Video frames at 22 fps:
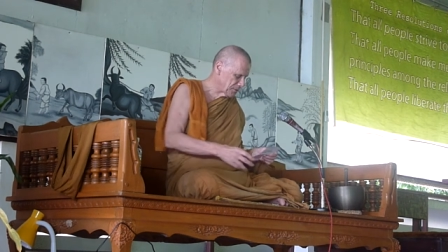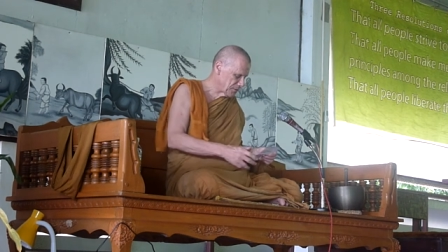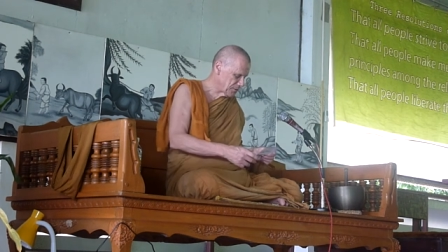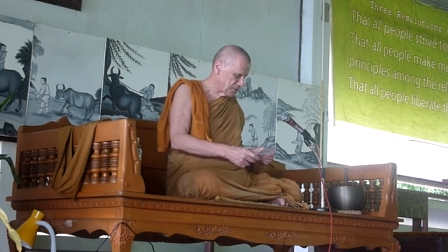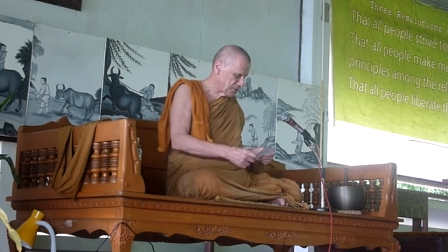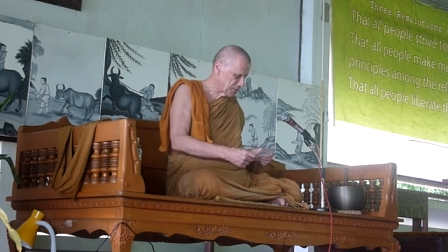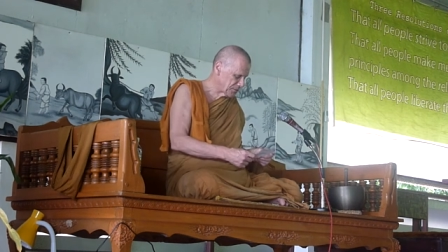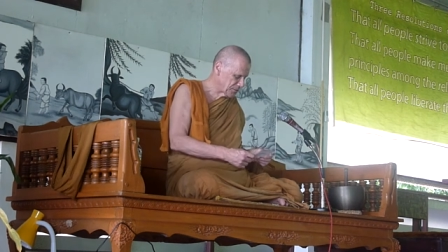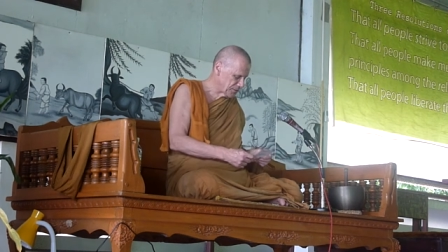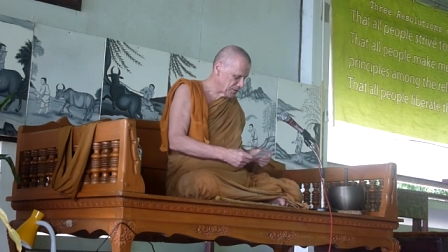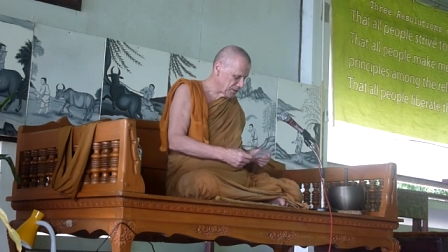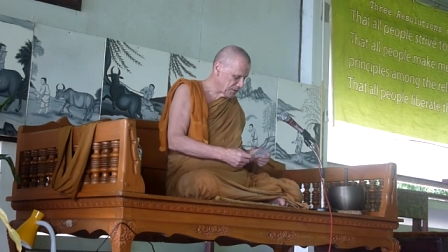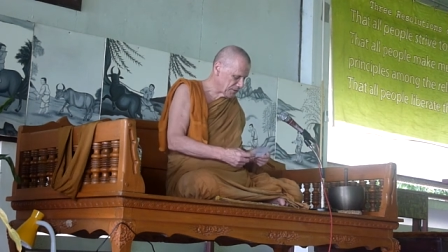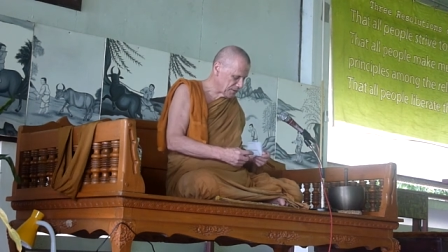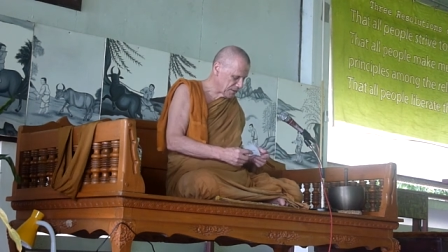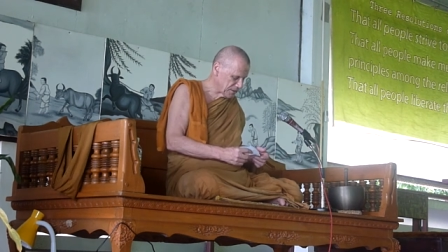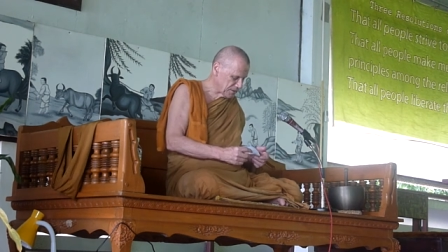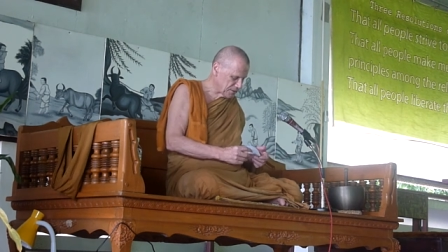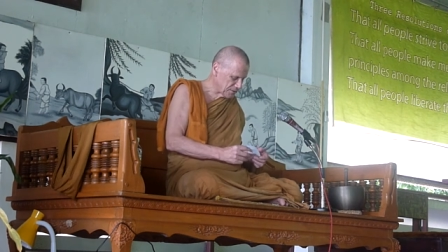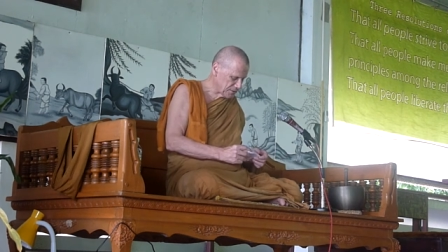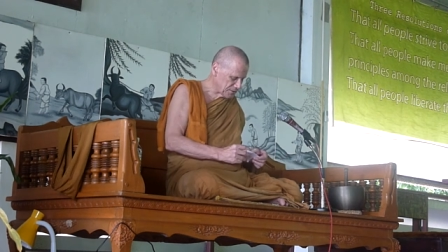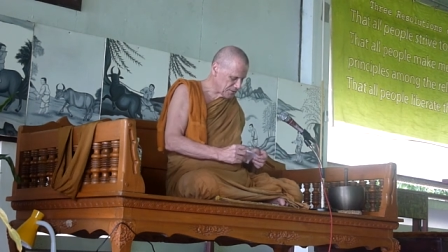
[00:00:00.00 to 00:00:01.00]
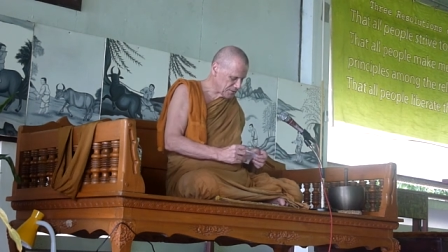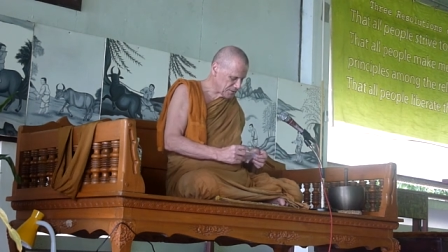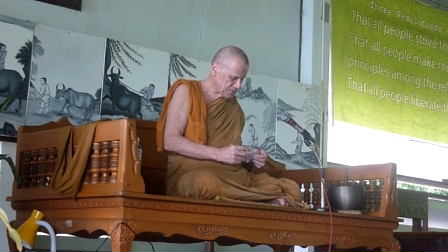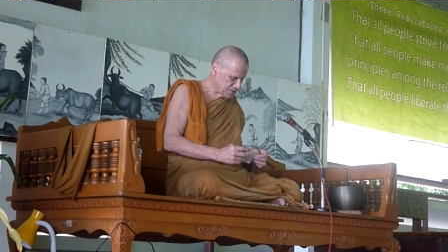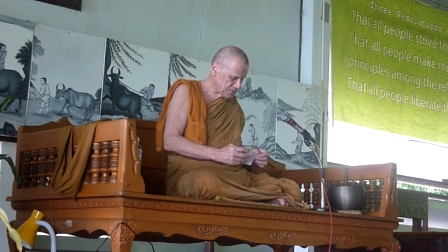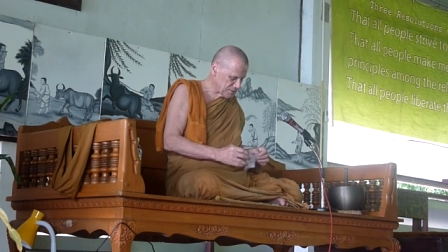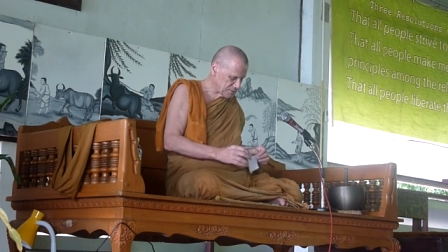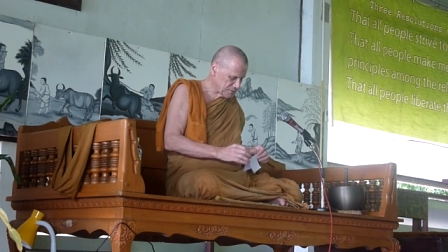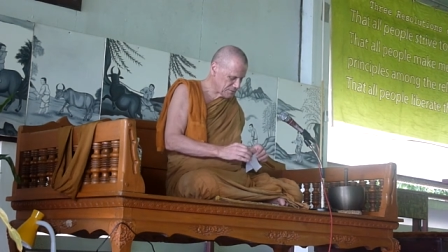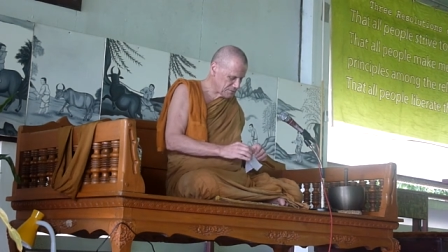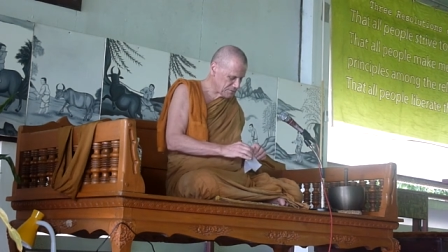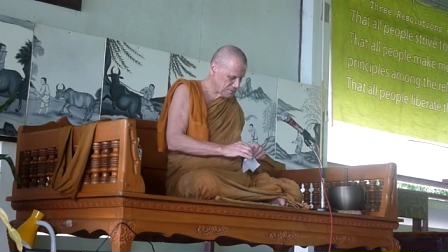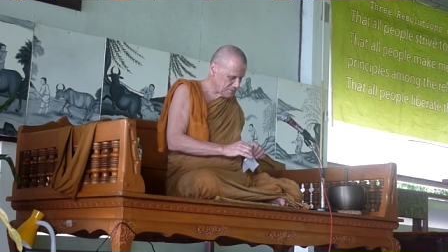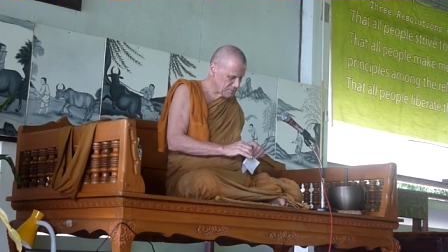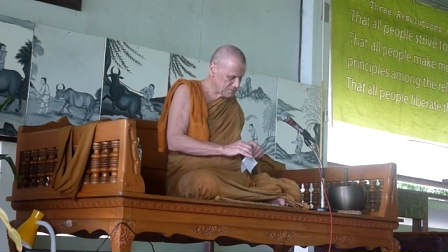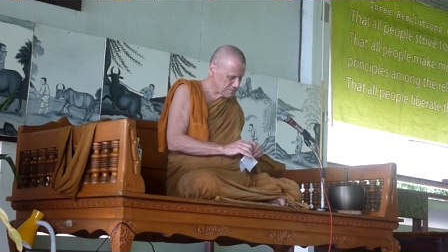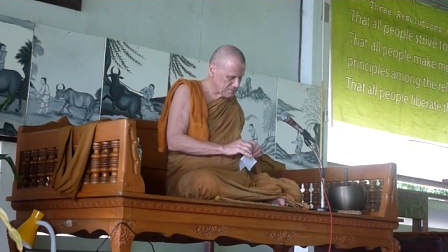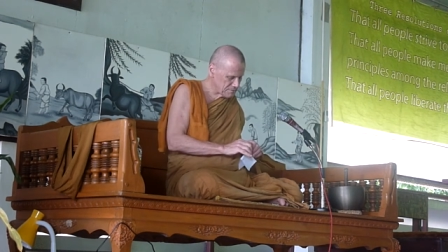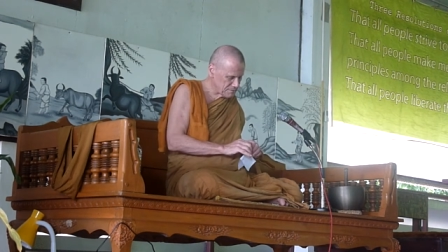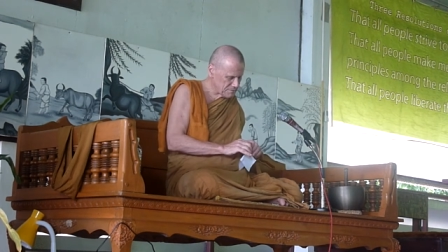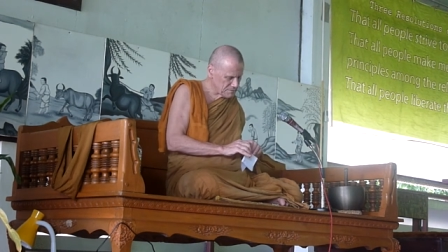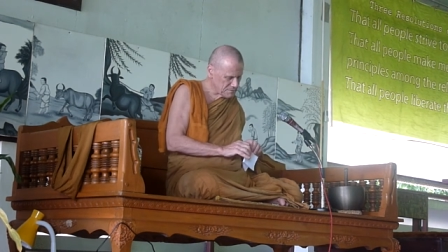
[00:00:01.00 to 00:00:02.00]
with things like that is
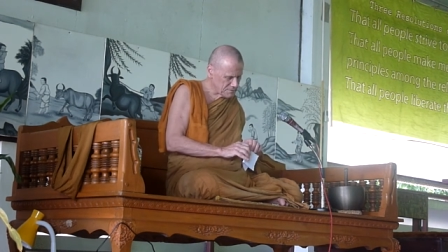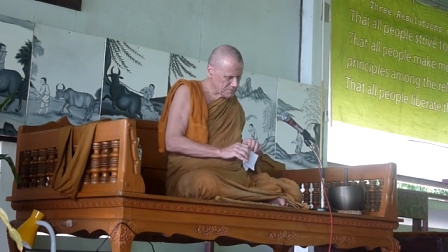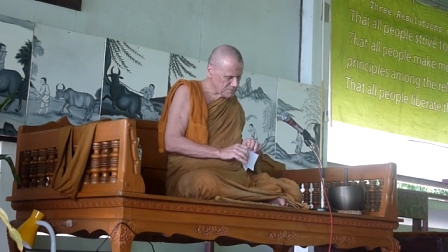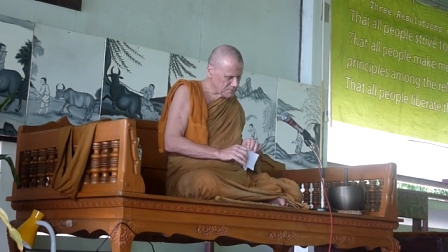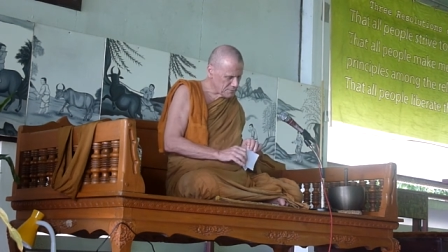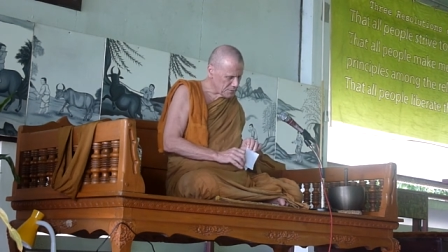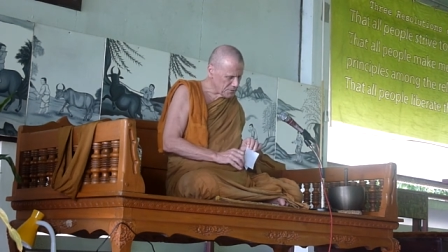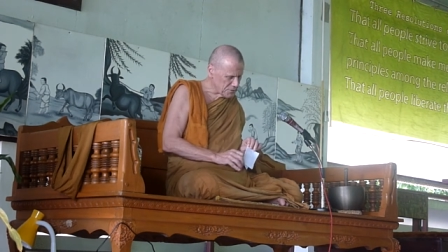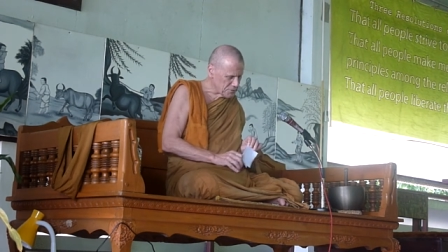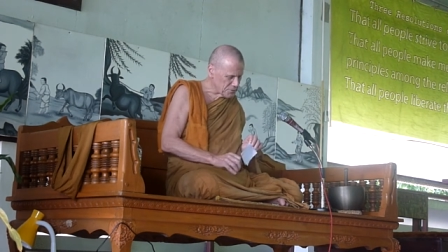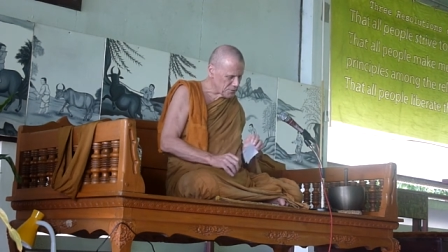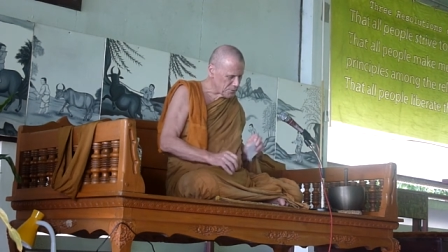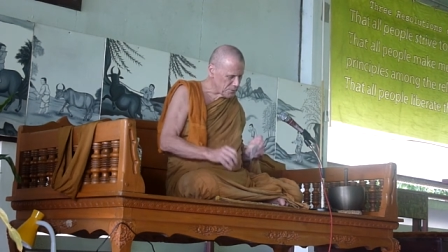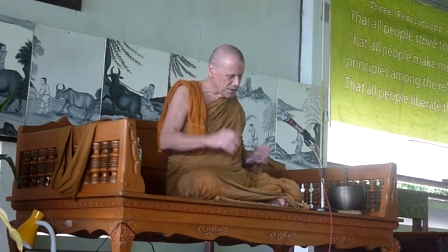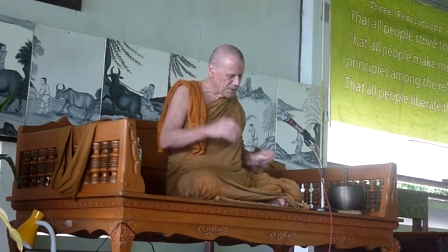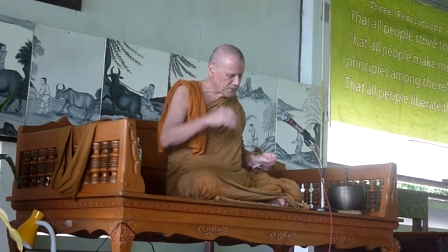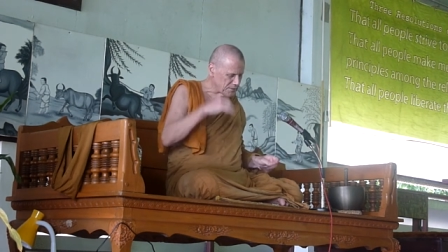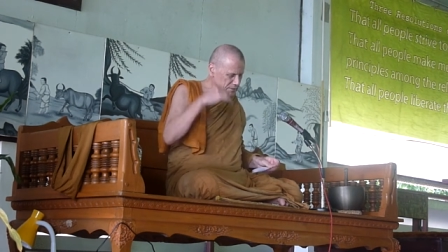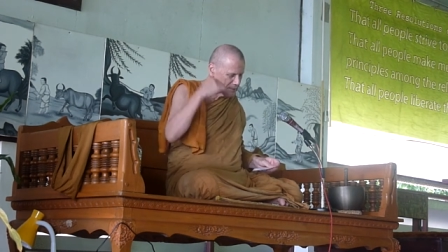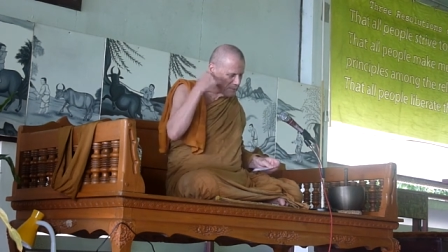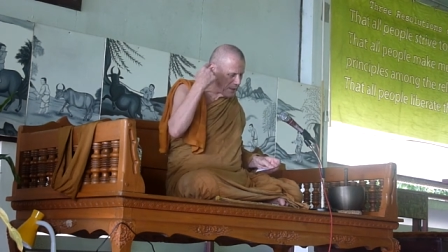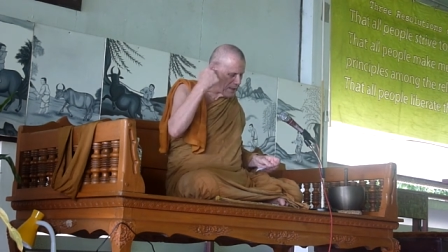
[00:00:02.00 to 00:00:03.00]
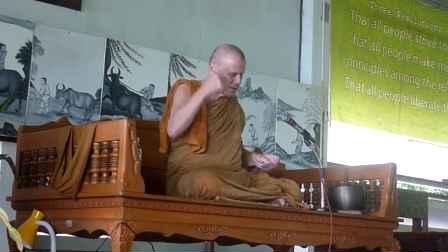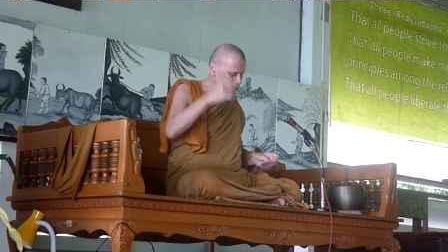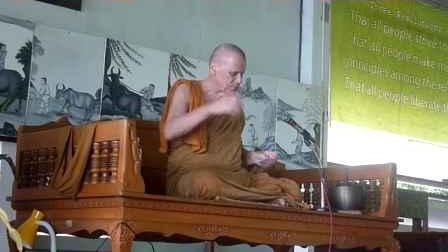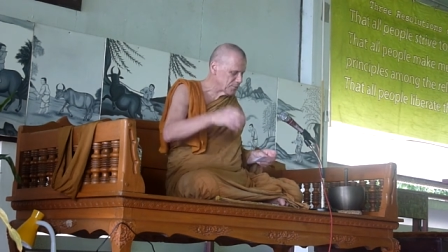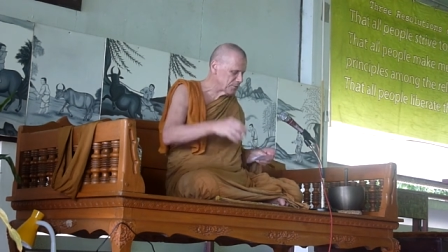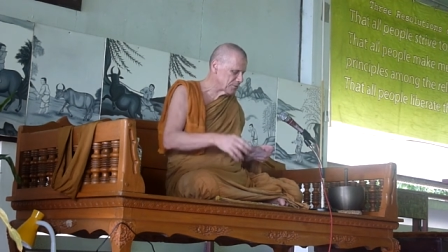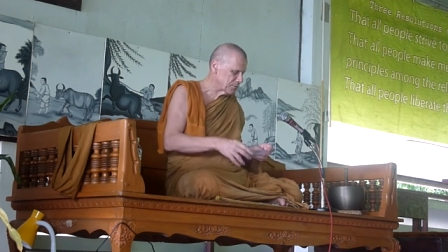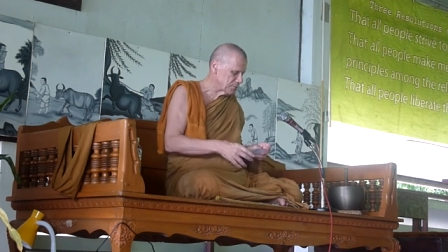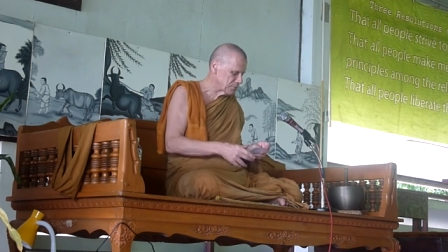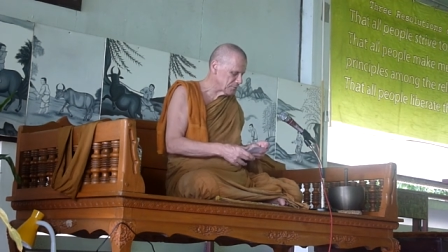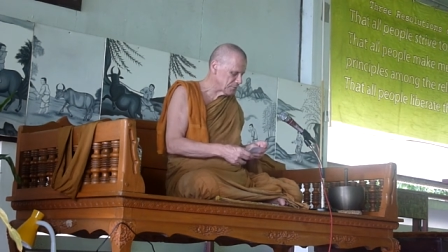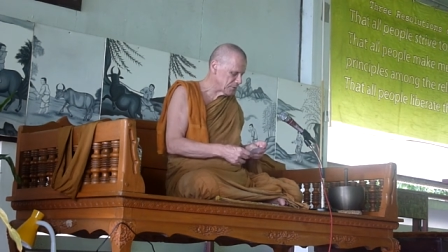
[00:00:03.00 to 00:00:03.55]
once you let them happen,